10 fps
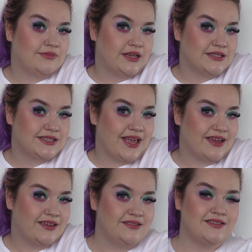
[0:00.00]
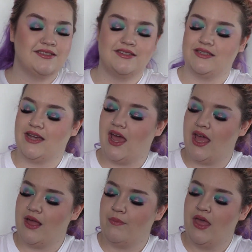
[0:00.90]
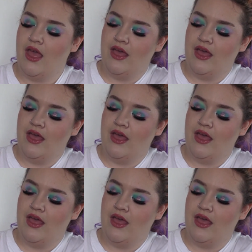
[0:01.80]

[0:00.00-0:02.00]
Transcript: like a second time.